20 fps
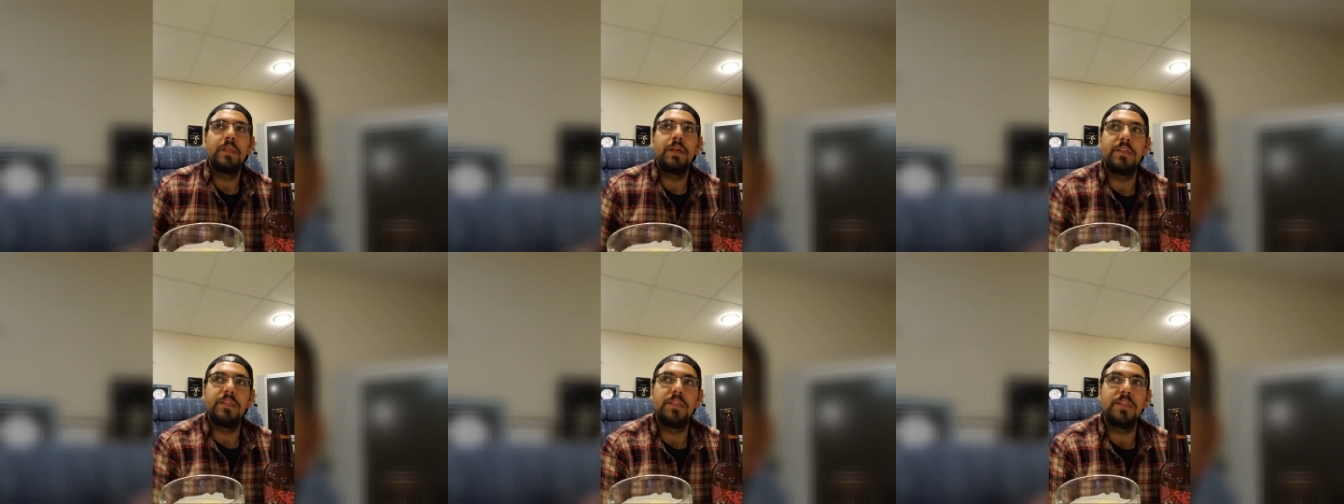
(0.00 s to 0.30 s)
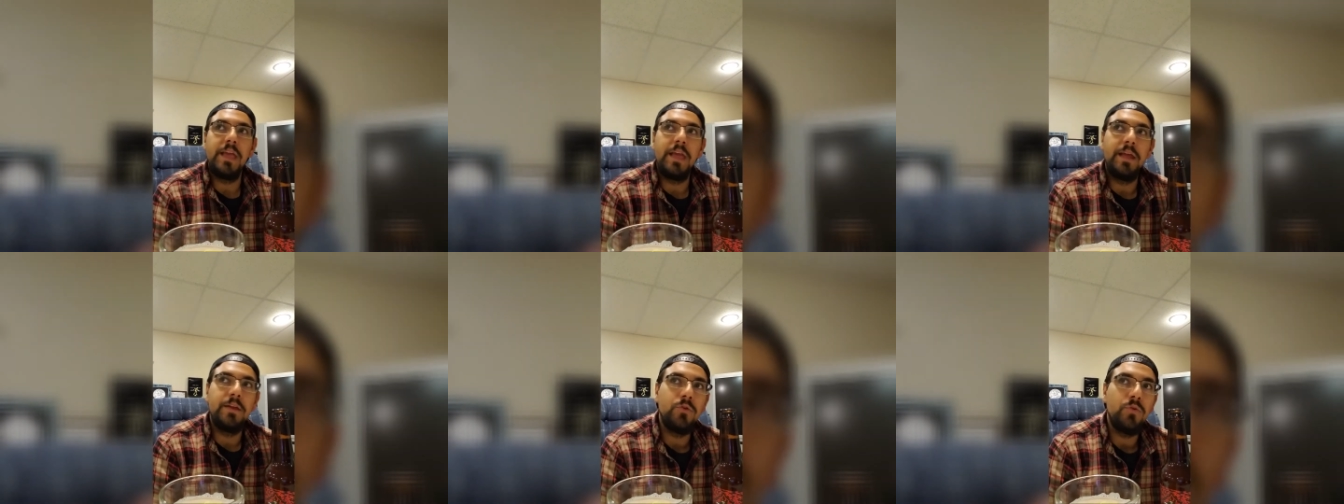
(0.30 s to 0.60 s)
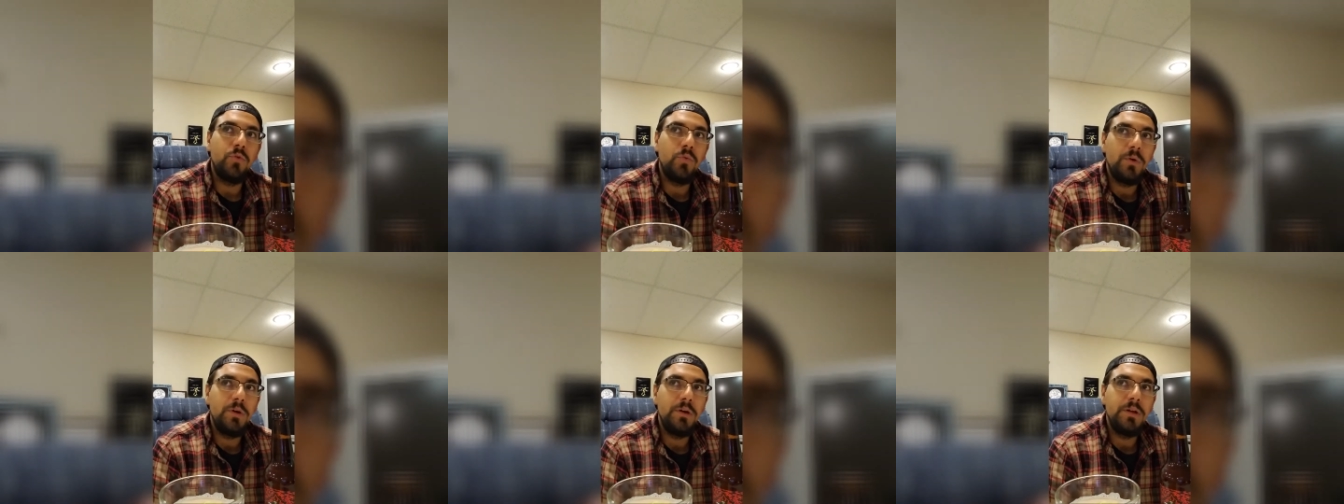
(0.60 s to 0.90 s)

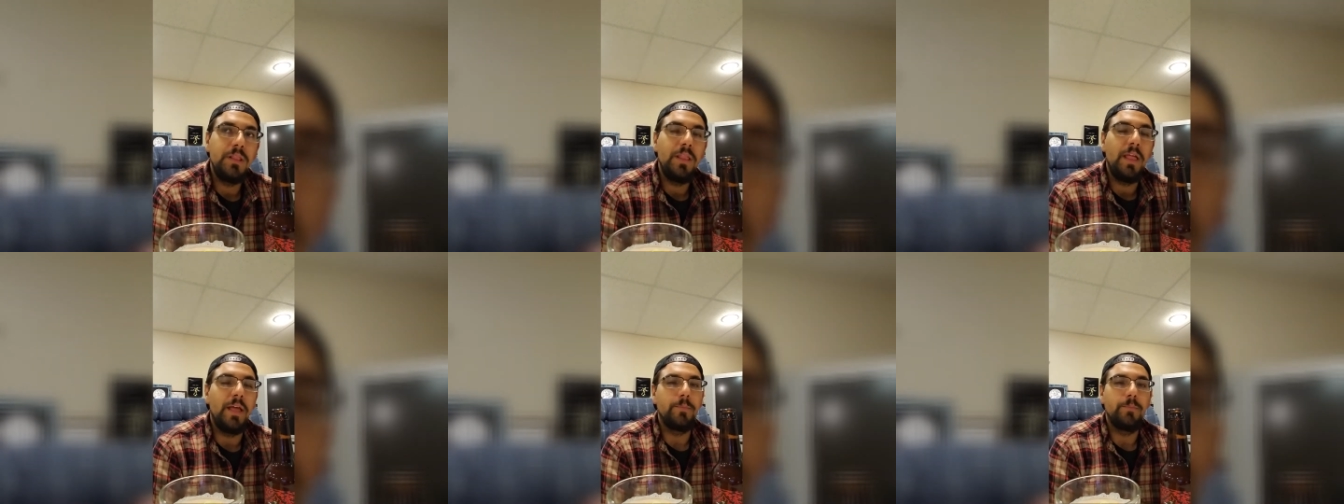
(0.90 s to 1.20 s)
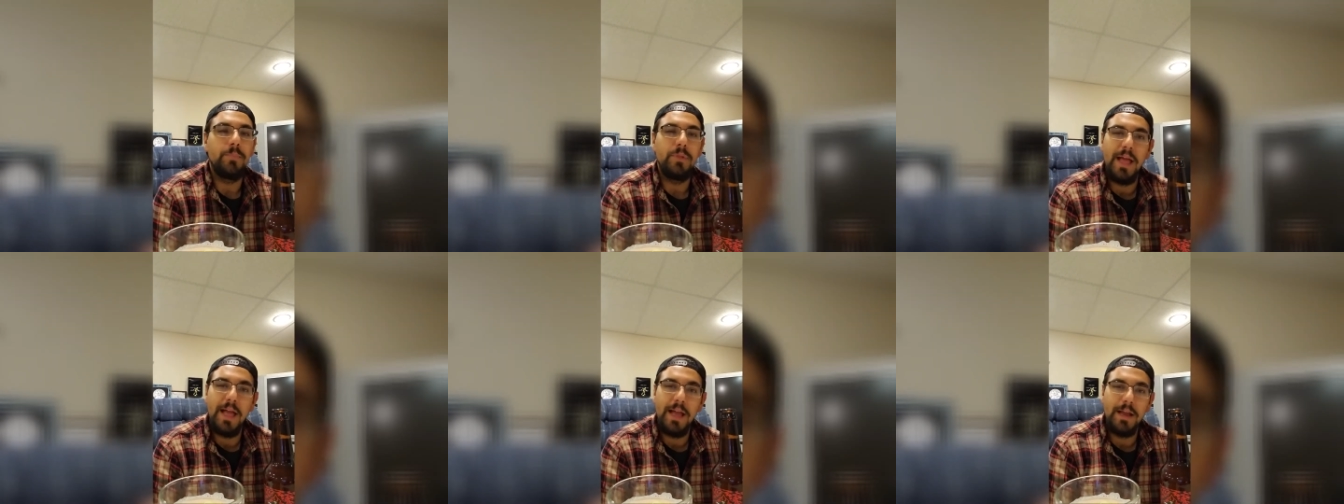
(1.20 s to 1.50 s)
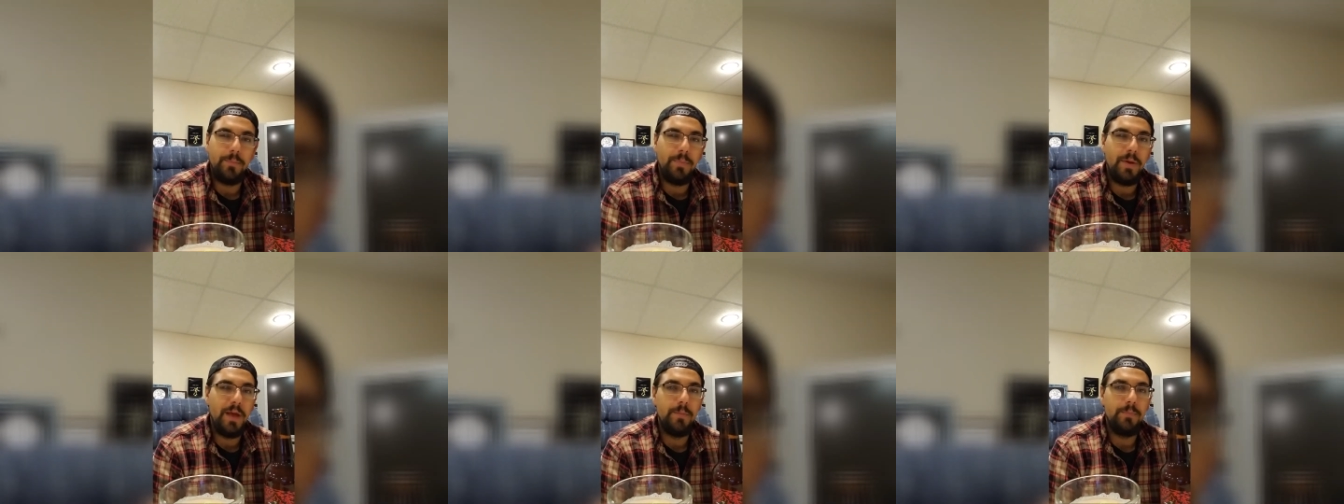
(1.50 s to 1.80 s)
sandalwood, like
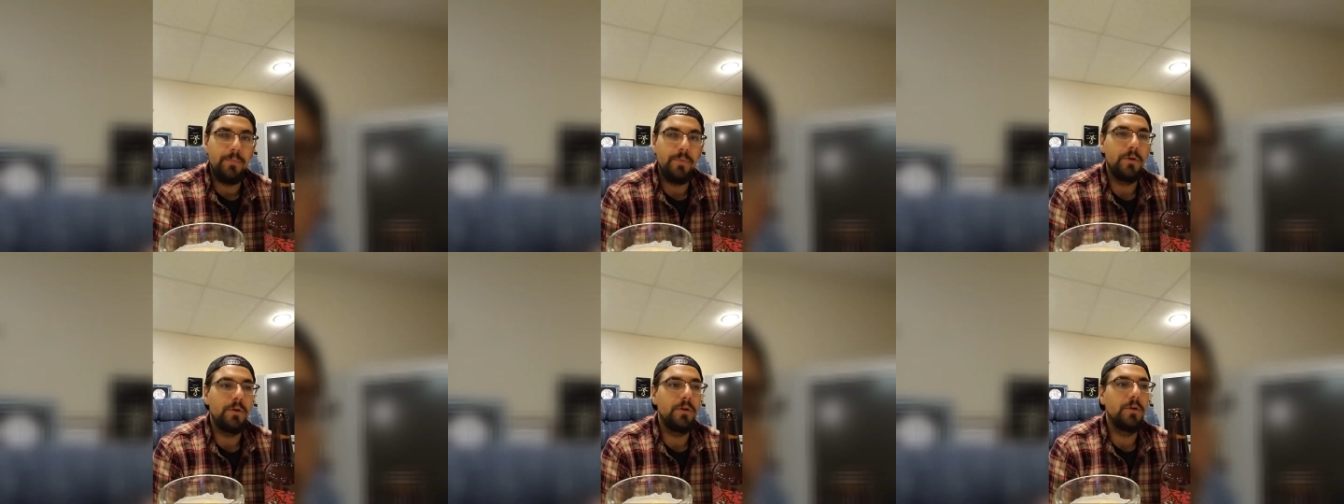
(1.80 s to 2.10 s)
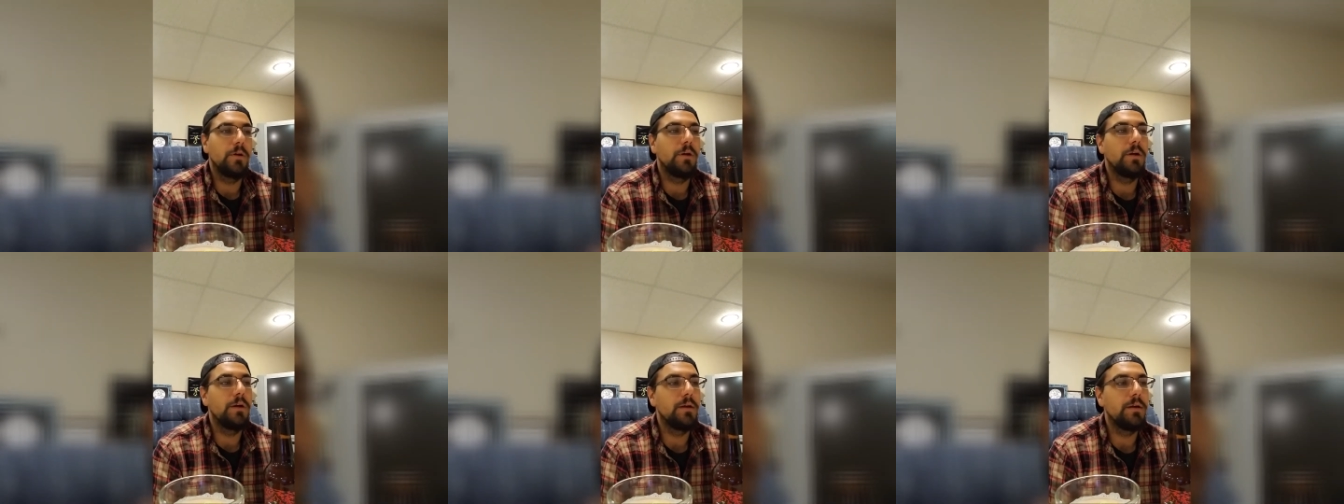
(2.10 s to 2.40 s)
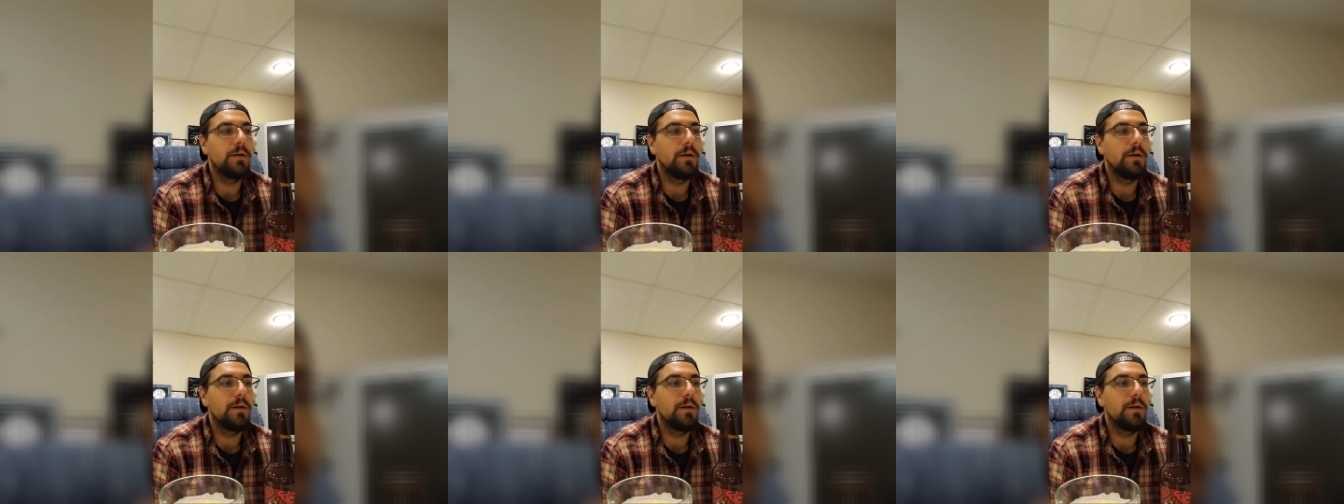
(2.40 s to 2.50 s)
black pepper.